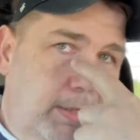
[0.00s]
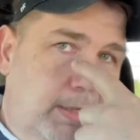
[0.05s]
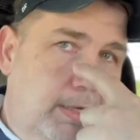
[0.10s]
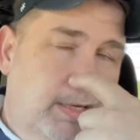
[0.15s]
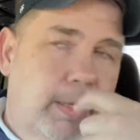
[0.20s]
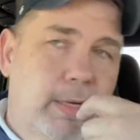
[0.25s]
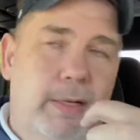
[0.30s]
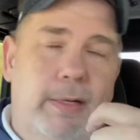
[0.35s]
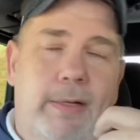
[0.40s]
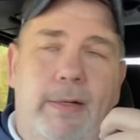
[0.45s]

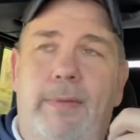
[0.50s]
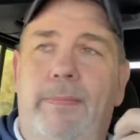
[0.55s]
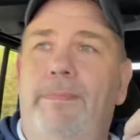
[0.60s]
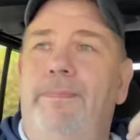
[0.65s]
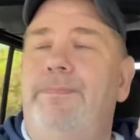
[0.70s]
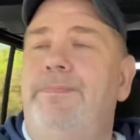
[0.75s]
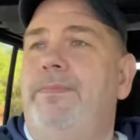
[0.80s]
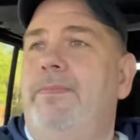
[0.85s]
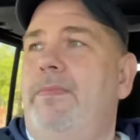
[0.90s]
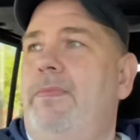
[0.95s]

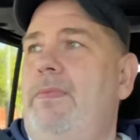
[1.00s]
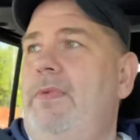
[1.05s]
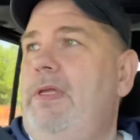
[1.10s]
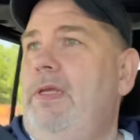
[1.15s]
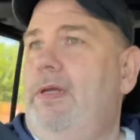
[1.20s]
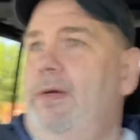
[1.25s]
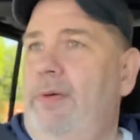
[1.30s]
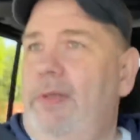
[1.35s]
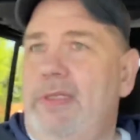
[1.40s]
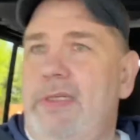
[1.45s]
Um, you
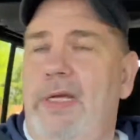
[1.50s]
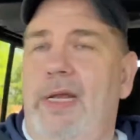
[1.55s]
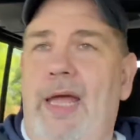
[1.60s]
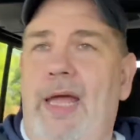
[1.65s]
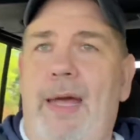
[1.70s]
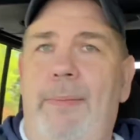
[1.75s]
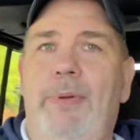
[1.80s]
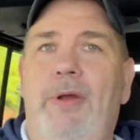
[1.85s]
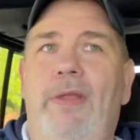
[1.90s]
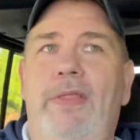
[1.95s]
know, and it's going to
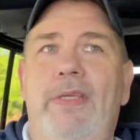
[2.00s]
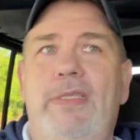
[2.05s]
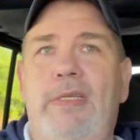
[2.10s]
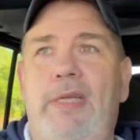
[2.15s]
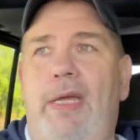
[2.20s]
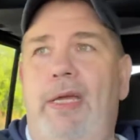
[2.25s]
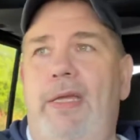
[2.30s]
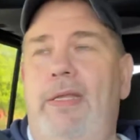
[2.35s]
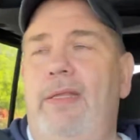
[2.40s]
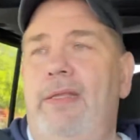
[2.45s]
happen on this
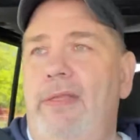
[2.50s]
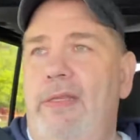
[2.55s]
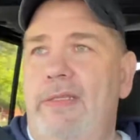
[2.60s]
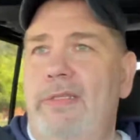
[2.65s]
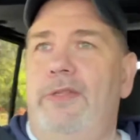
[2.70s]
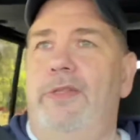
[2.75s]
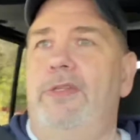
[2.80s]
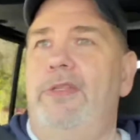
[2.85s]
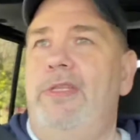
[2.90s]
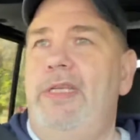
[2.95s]
date, and
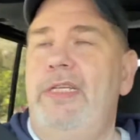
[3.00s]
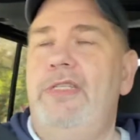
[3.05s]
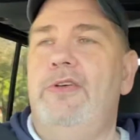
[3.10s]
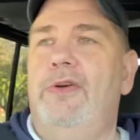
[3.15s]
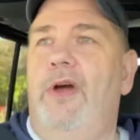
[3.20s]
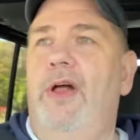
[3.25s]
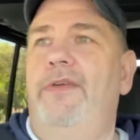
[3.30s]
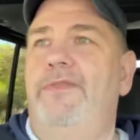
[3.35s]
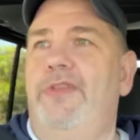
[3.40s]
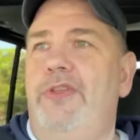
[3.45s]
these are, the, these
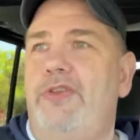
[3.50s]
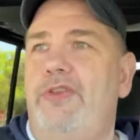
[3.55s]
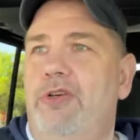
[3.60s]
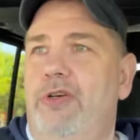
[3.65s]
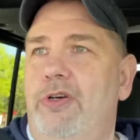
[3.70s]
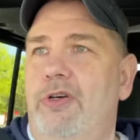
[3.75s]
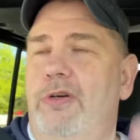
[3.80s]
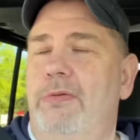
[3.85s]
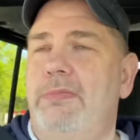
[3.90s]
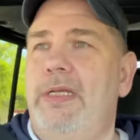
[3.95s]
are all of the
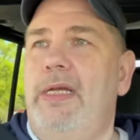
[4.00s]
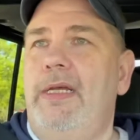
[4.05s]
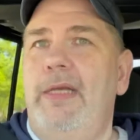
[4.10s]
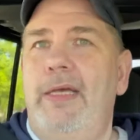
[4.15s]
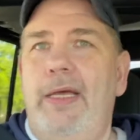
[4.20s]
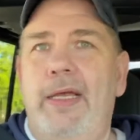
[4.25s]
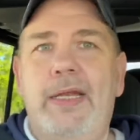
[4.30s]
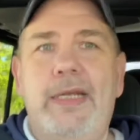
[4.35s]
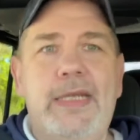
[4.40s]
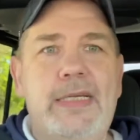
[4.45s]
terms.
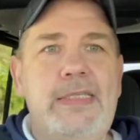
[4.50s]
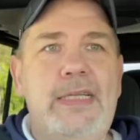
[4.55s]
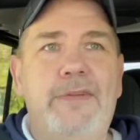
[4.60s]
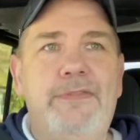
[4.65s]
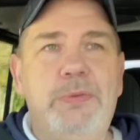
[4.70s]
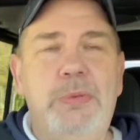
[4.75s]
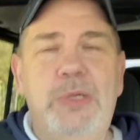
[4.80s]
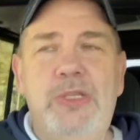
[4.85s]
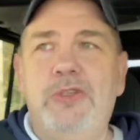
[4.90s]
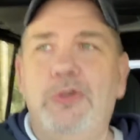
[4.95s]
And it doesn't
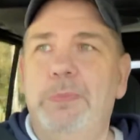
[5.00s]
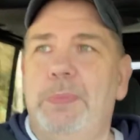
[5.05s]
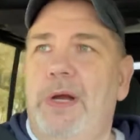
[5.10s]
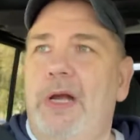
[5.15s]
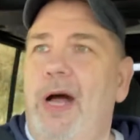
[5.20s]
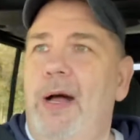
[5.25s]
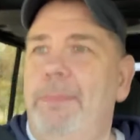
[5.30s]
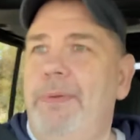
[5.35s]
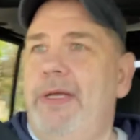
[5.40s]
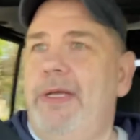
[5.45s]
have to be super
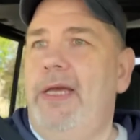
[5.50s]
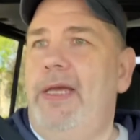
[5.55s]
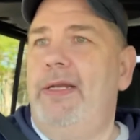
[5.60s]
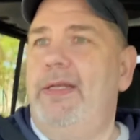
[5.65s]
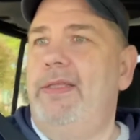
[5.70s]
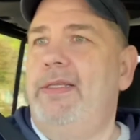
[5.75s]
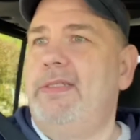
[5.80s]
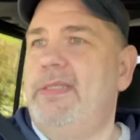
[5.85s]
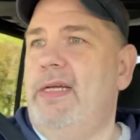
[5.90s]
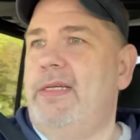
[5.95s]

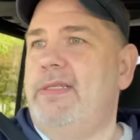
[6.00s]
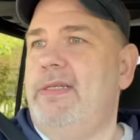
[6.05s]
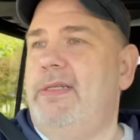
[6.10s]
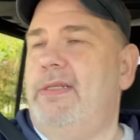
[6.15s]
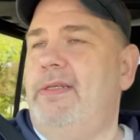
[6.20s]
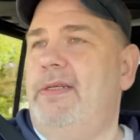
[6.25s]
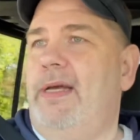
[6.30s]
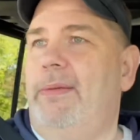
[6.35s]
complicated. This doesn't.